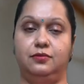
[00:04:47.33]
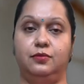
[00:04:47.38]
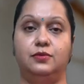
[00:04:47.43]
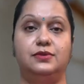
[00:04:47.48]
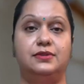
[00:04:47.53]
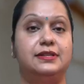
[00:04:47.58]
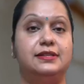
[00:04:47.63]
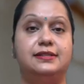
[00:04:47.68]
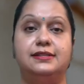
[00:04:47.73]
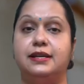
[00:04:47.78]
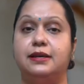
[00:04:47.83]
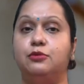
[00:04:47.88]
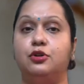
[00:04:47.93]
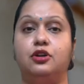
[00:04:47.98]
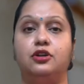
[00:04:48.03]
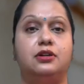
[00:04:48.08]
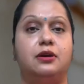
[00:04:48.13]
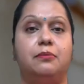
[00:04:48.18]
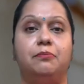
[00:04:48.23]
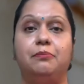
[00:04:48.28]
Since I am
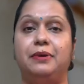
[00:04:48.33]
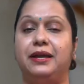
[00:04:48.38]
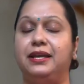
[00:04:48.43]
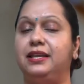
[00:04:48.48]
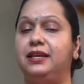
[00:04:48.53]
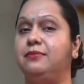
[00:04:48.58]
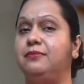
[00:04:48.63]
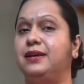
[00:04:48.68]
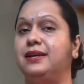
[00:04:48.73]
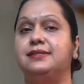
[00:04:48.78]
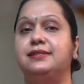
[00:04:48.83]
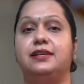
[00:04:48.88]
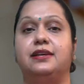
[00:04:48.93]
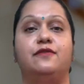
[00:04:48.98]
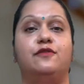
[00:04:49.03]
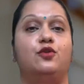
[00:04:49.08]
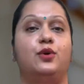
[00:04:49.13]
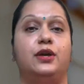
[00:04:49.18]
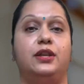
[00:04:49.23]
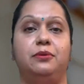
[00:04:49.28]
not comparing
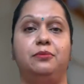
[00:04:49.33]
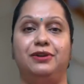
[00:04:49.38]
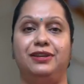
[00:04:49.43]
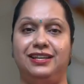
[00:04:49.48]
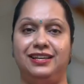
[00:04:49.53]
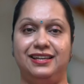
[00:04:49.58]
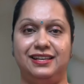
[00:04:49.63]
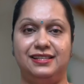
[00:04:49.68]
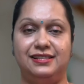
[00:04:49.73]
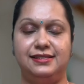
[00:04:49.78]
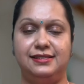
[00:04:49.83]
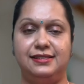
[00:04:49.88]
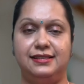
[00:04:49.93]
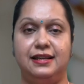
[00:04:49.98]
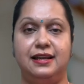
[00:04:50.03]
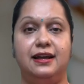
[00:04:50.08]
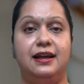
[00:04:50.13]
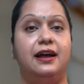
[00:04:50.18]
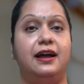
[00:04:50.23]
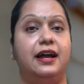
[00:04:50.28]
myself to anybody else,
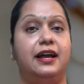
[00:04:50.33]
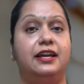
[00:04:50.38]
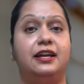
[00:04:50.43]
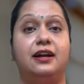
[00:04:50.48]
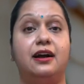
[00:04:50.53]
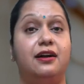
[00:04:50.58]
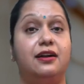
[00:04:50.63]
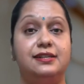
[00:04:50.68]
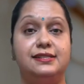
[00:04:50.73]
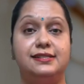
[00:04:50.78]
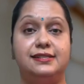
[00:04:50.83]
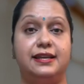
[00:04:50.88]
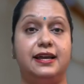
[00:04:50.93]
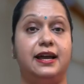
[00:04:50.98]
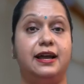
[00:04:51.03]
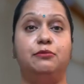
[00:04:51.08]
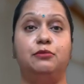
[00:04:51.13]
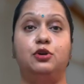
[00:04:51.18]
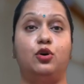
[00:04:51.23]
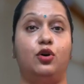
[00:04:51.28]
I can't say I
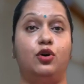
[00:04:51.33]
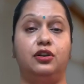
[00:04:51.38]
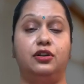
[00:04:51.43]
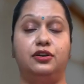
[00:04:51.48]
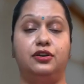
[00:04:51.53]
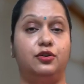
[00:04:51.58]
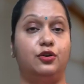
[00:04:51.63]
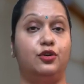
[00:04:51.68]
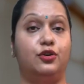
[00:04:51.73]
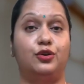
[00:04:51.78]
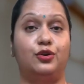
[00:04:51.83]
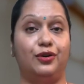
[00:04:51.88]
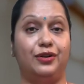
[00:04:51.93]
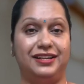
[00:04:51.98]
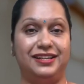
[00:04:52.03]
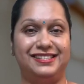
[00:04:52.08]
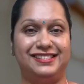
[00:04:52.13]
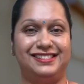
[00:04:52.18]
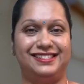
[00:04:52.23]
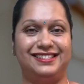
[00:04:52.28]
am taller or
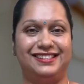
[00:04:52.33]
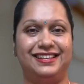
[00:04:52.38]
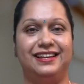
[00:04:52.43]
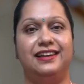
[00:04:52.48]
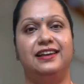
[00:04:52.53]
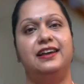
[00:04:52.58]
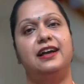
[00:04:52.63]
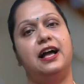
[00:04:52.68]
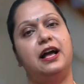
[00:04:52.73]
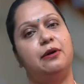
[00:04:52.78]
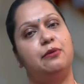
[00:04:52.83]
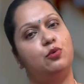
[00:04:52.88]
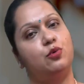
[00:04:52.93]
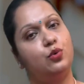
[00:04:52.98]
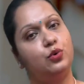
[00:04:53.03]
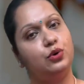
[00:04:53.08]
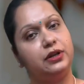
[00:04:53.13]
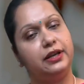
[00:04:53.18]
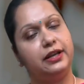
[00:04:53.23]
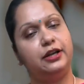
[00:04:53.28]
tallest. I am
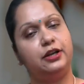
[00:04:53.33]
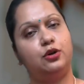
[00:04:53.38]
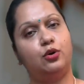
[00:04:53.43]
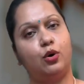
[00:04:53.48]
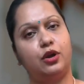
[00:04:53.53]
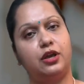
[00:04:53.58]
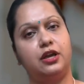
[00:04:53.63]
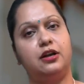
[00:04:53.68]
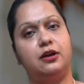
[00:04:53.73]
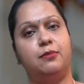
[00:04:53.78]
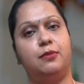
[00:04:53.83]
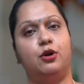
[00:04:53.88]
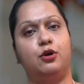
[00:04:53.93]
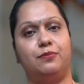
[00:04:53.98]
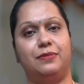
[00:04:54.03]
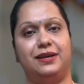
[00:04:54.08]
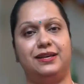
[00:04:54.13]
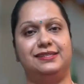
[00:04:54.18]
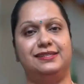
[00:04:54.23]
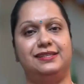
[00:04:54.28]
only talking about
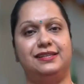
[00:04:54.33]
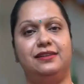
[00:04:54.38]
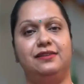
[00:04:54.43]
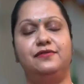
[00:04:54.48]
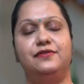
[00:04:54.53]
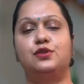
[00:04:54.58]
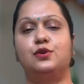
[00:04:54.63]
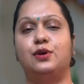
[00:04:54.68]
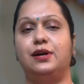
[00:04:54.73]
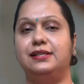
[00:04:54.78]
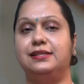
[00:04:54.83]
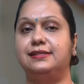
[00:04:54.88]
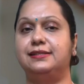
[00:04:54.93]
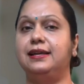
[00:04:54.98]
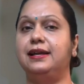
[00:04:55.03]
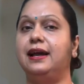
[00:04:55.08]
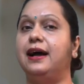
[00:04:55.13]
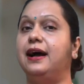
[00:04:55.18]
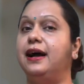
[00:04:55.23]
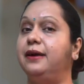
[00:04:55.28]
myself. So, I'll
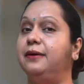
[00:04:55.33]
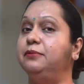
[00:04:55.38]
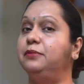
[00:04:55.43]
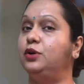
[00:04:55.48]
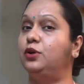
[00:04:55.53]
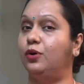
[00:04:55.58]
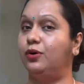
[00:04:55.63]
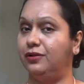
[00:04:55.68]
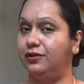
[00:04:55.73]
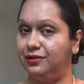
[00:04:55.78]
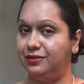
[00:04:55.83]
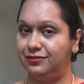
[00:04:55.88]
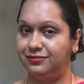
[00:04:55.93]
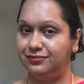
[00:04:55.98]
say I am tall.